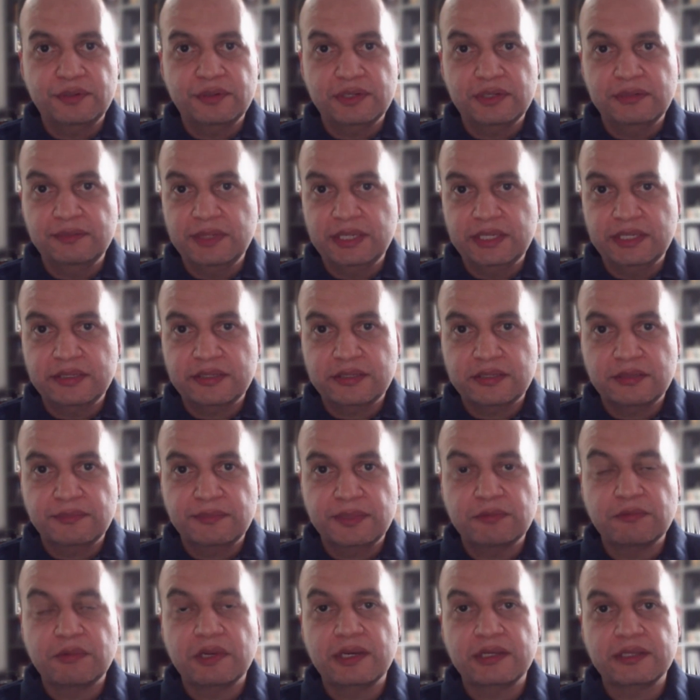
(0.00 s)
it means to be
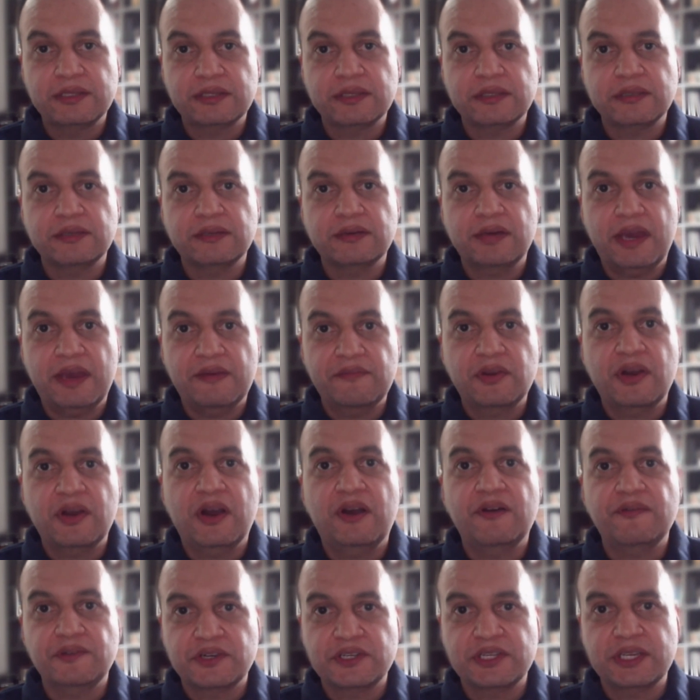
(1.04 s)
willing to have
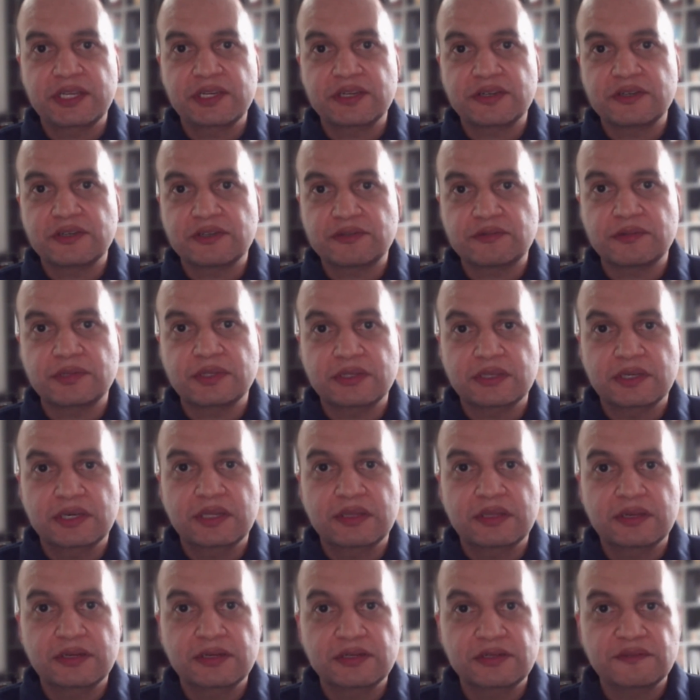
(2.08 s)
conversations with
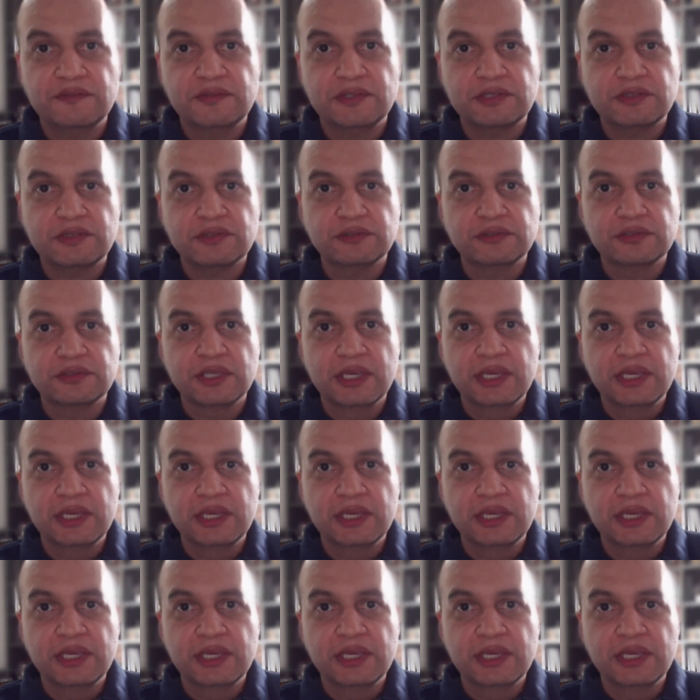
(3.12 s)
other individuals.